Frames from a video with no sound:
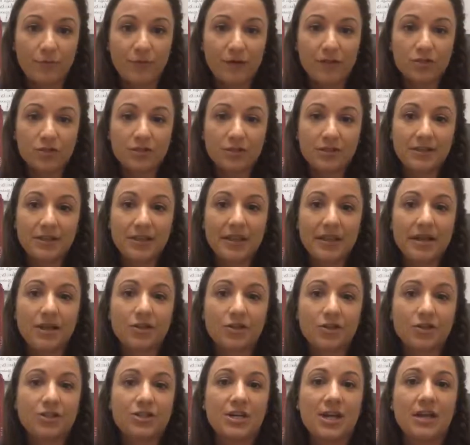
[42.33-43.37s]
Make sure that they
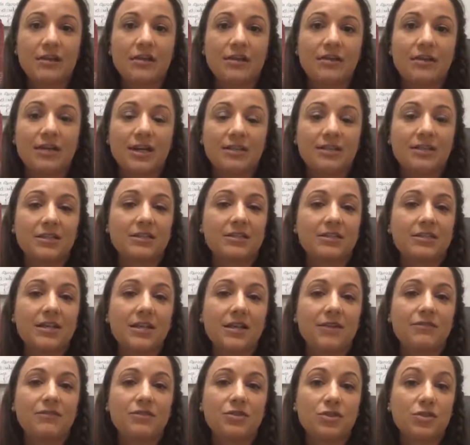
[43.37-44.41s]
understand that that's a
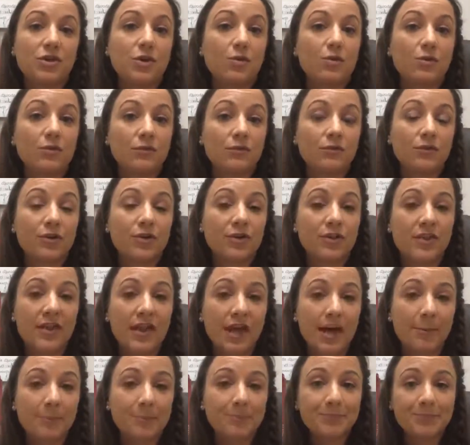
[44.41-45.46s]
safe zone for
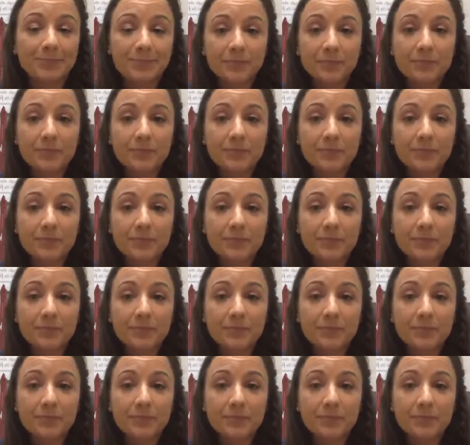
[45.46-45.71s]
them.